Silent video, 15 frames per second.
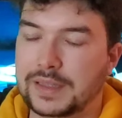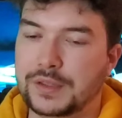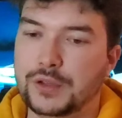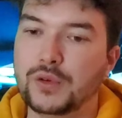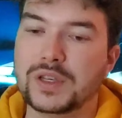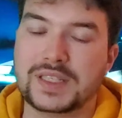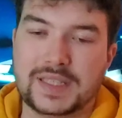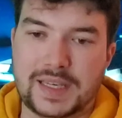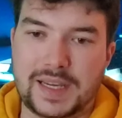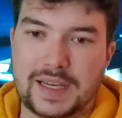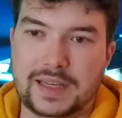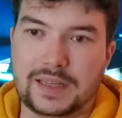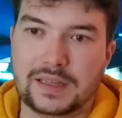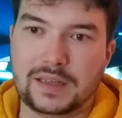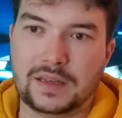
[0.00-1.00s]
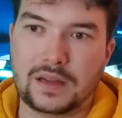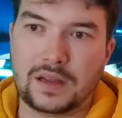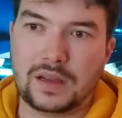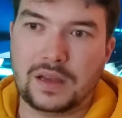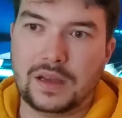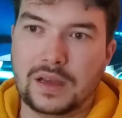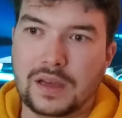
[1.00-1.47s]
do a scene
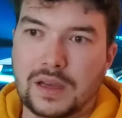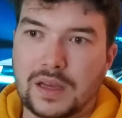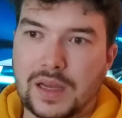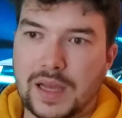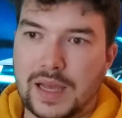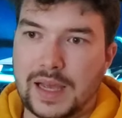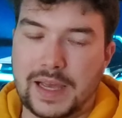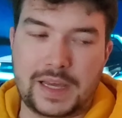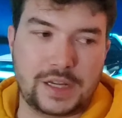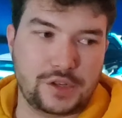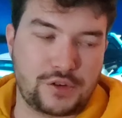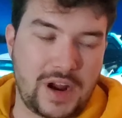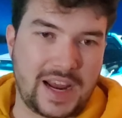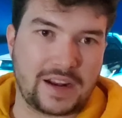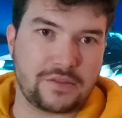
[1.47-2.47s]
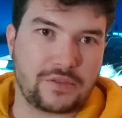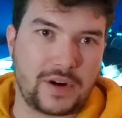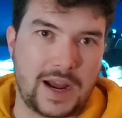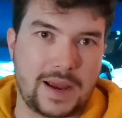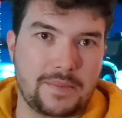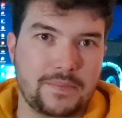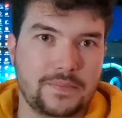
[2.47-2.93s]
in
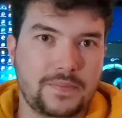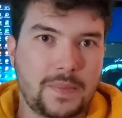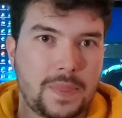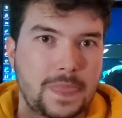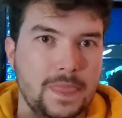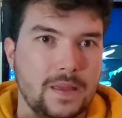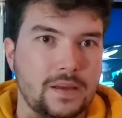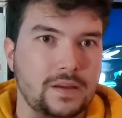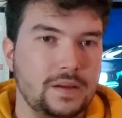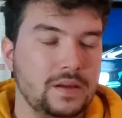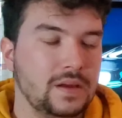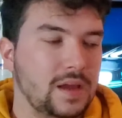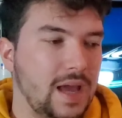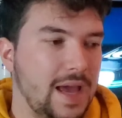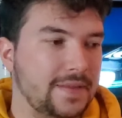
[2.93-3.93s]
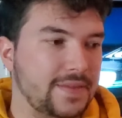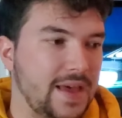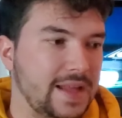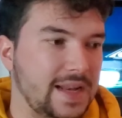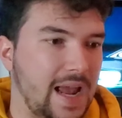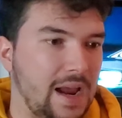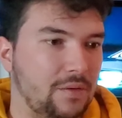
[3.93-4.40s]
Dragonframe, and
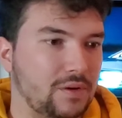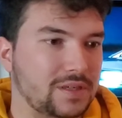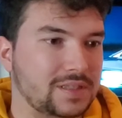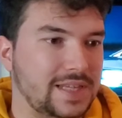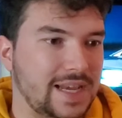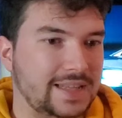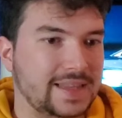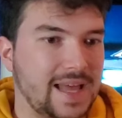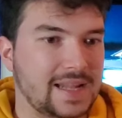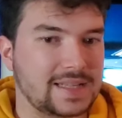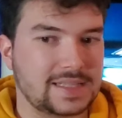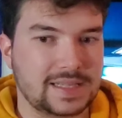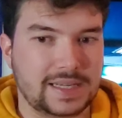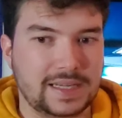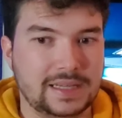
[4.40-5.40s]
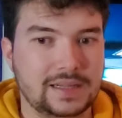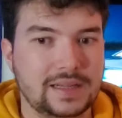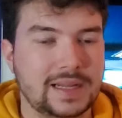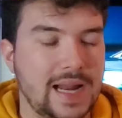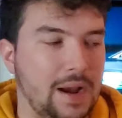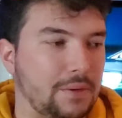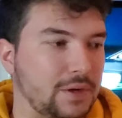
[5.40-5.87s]
then I would take that
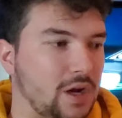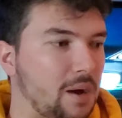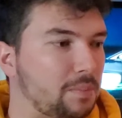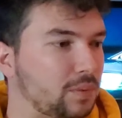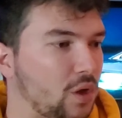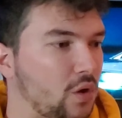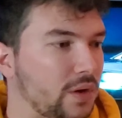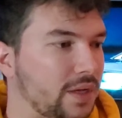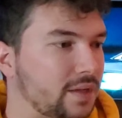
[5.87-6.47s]
scene and I would upload